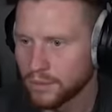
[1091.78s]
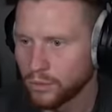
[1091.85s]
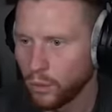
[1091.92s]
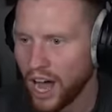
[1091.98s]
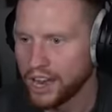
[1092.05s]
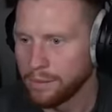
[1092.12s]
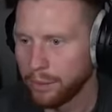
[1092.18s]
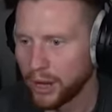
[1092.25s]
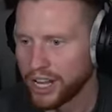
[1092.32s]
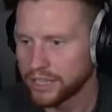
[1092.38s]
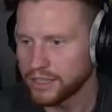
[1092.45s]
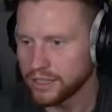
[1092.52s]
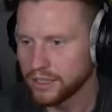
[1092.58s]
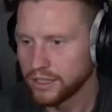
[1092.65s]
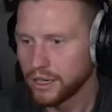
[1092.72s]
Wine
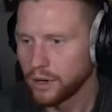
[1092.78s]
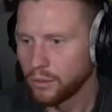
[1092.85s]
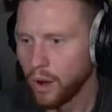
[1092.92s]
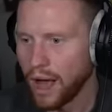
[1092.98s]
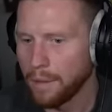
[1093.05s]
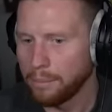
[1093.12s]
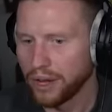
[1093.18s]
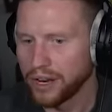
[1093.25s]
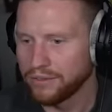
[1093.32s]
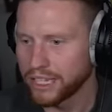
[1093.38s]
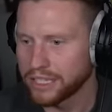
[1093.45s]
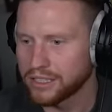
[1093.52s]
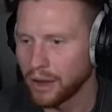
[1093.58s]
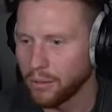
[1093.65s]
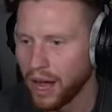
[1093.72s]
bonnet. Wine oh, bonnet,
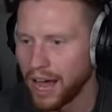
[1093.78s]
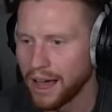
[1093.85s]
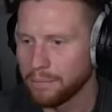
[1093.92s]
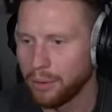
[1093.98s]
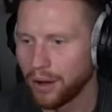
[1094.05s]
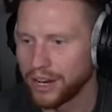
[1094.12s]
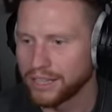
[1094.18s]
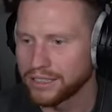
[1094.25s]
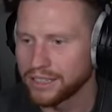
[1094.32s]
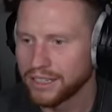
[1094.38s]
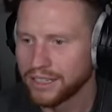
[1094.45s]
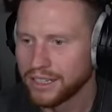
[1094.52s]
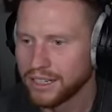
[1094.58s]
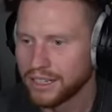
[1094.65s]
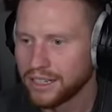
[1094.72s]
Victor. Wine oh, bonnet. Oh, okay.